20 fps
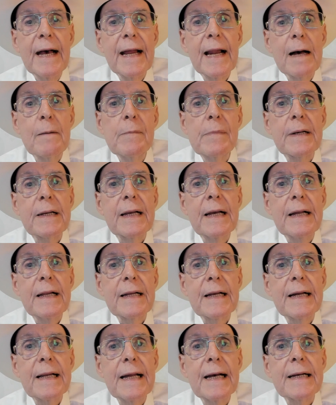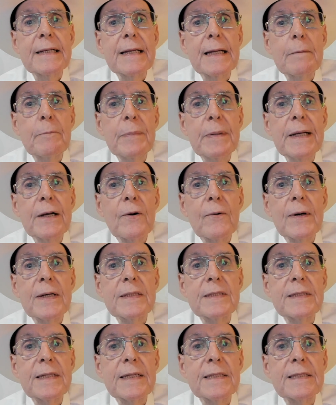I began connecting
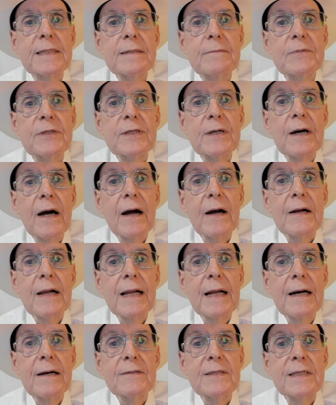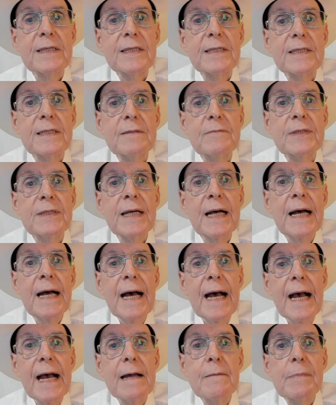POS systems to our cloud systems
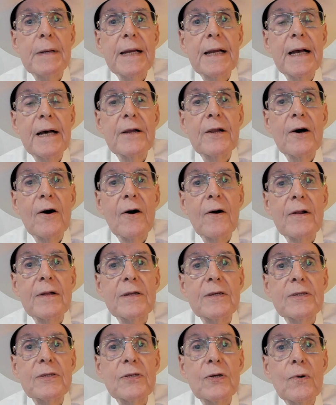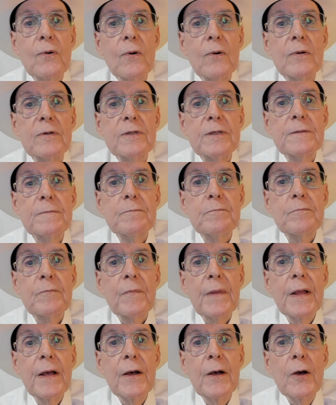and began to audit the stores.
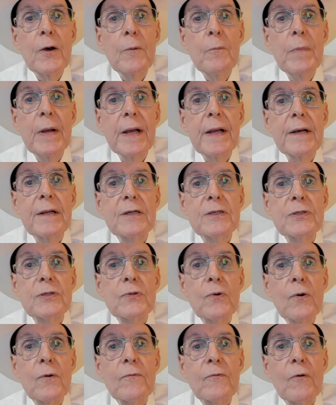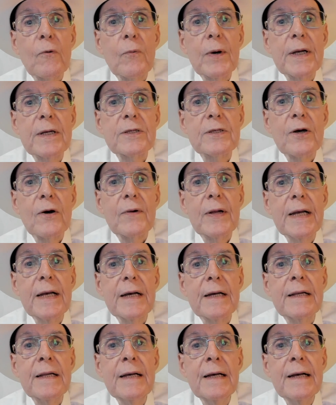Being in a store for weeks on
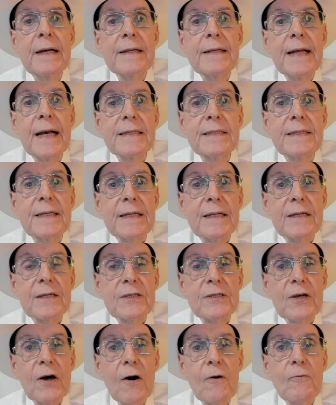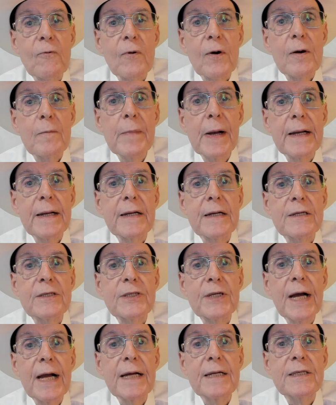end, testing the software, making
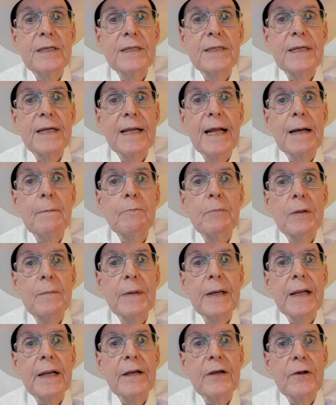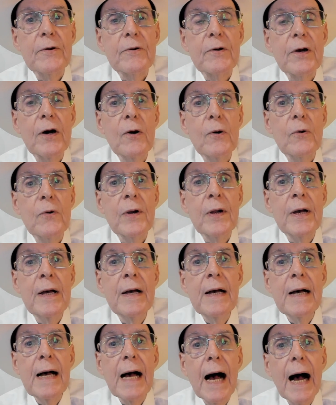changes, and implementing new code,
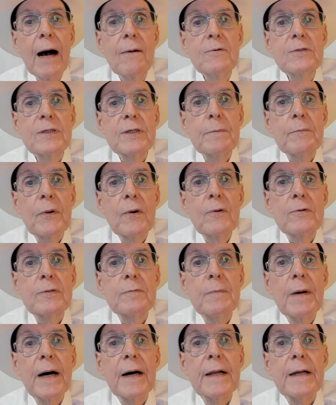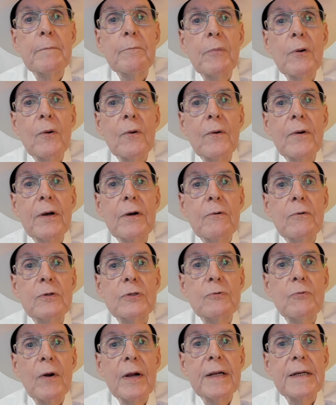I was approached by an employee who was
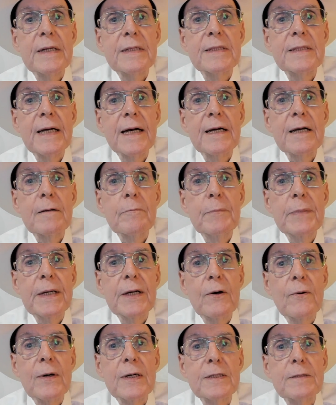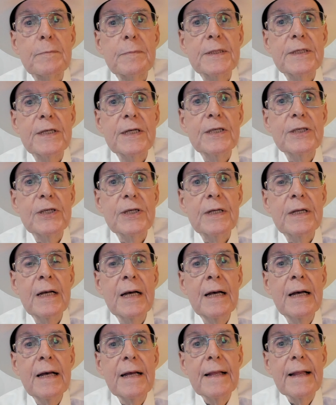running a second POS position
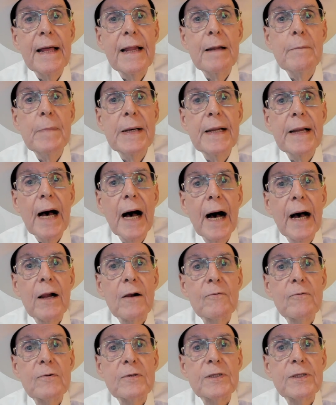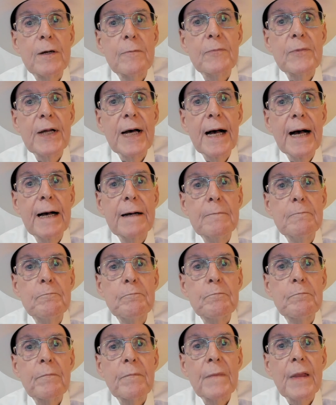that had been idle for some time.
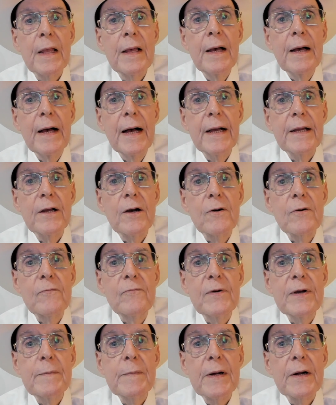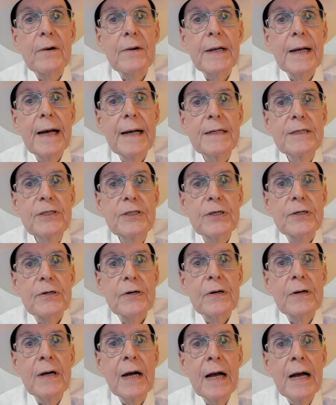A young female
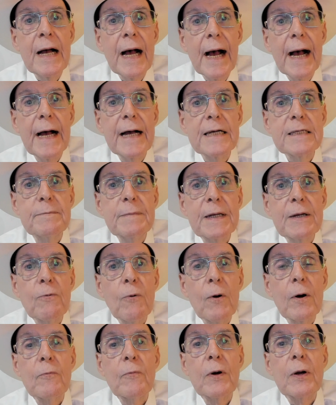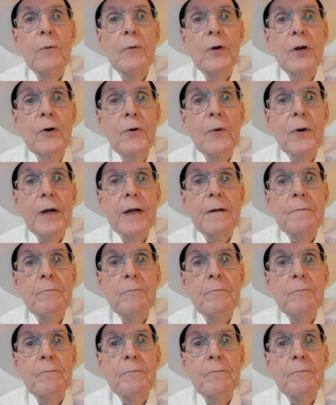cashier asked me what we were doing.